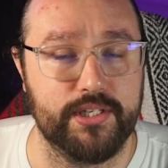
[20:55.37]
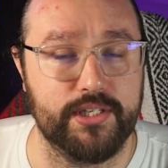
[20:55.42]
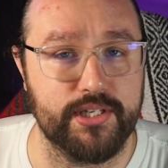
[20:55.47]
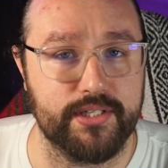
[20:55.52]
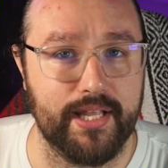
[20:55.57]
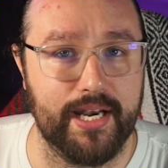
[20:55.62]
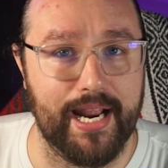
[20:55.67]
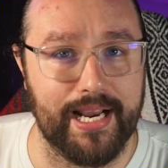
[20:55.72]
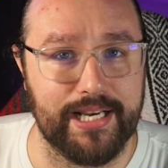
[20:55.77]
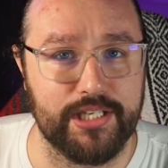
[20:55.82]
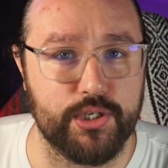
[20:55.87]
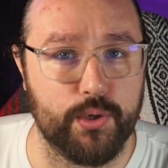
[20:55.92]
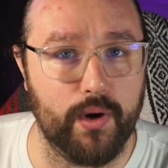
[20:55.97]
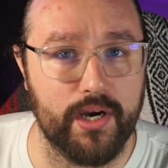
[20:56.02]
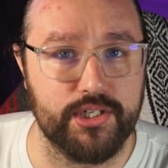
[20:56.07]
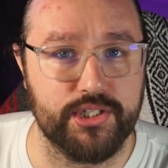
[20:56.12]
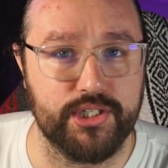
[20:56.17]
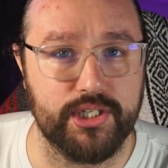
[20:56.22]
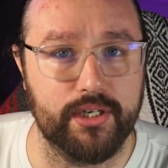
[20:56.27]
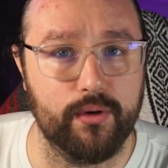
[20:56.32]
is the next
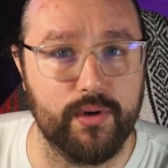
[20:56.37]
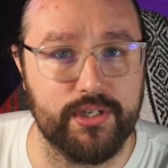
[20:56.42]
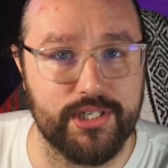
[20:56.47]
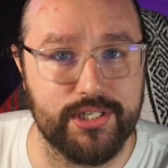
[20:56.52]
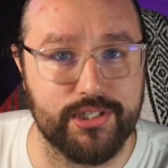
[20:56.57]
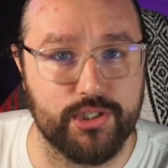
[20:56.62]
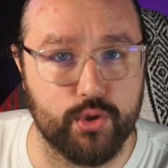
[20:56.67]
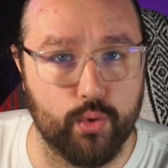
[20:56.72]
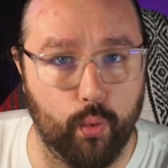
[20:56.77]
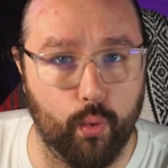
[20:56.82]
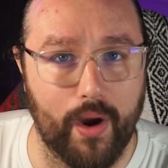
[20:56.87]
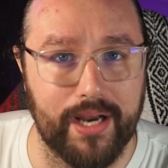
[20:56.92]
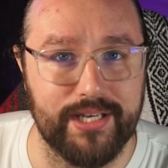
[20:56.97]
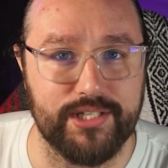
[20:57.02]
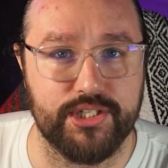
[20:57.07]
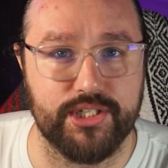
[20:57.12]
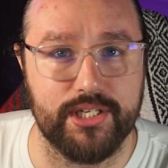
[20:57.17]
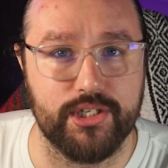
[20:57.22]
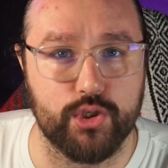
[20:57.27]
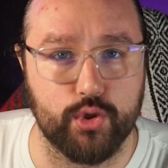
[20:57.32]
question, which is
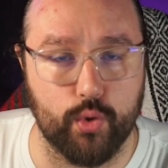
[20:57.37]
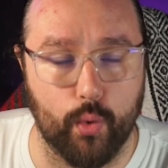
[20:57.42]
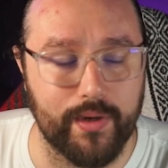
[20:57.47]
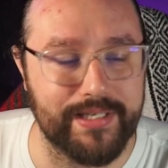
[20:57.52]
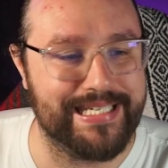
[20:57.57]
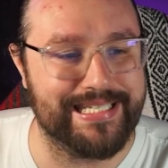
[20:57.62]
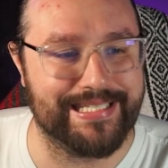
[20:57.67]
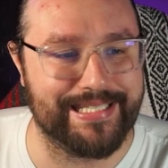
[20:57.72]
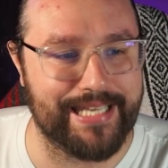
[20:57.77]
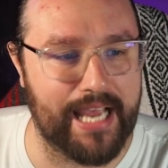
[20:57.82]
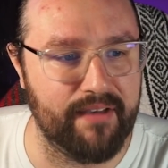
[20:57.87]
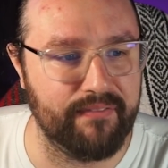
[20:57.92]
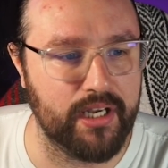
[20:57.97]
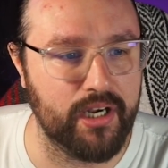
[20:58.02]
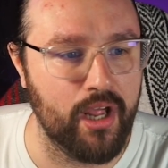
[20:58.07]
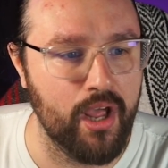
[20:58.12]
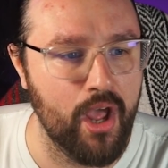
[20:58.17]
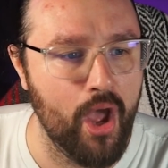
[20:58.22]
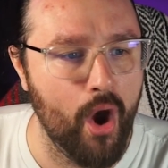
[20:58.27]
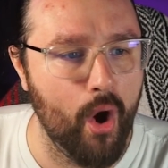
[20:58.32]
question
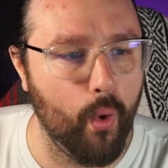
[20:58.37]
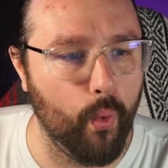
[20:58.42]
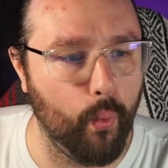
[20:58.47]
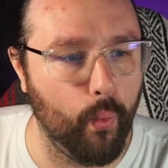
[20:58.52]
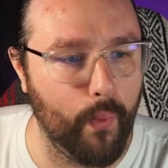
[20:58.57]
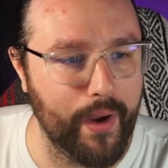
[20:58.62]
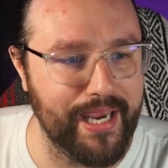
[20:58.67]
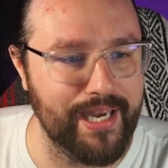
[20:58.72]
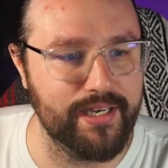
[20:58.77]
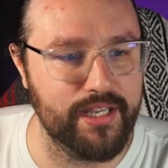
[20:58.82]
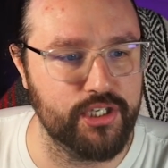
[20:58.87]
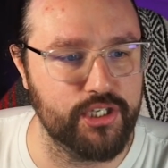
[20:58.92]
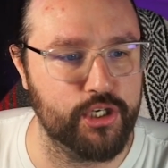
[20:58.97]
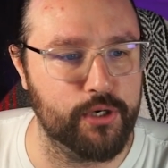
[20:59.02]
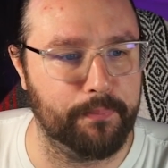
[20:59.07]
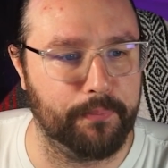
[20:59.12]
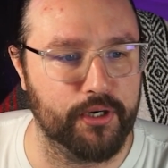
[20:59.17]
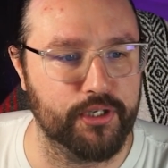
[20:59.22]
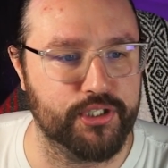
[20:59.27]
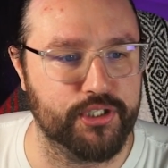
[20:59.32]
27. When did you
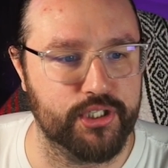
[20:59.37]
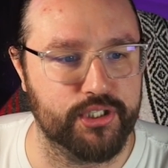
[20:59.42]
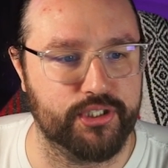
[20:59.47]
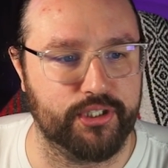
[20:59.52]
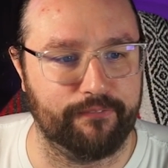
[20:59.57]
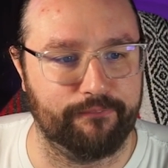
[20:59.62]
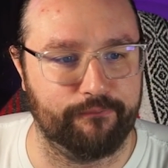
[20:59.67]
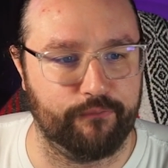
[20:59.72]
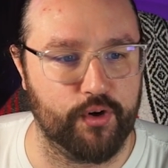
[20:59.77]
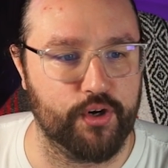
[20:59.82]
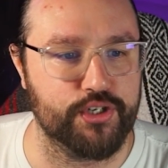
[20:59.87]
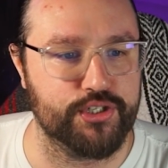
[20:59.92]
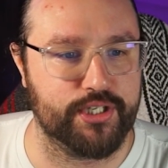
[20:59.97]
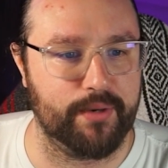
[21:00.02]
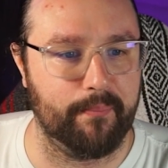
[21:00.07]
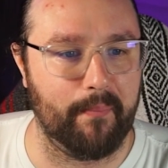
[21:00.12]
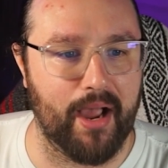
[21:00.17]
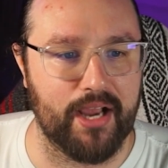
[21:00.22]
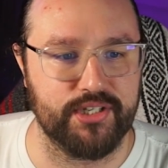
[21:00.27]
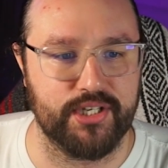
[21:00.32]
purchase your first
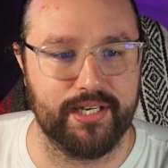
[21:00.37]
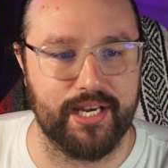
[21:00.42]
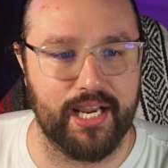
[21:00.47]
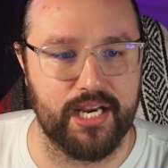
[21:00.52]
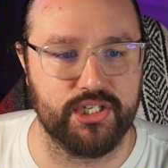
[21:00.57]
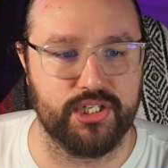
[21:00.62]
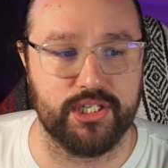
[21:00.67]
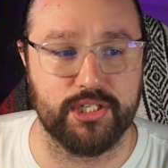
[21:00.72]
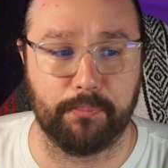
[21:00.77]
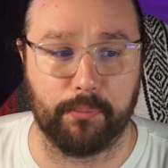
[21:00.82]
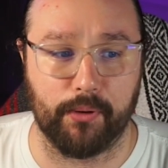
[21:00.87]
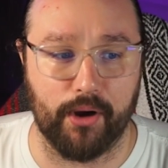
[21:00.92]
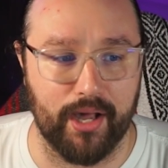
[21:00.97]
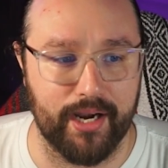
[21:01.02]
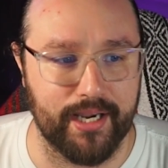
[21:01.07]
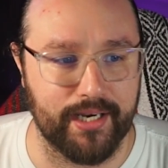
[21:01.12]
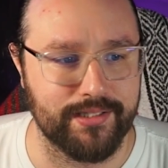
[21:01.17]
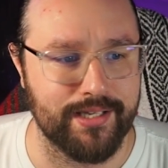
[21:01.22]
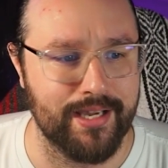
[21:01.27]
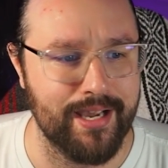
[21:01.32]
Tamashii Nations product?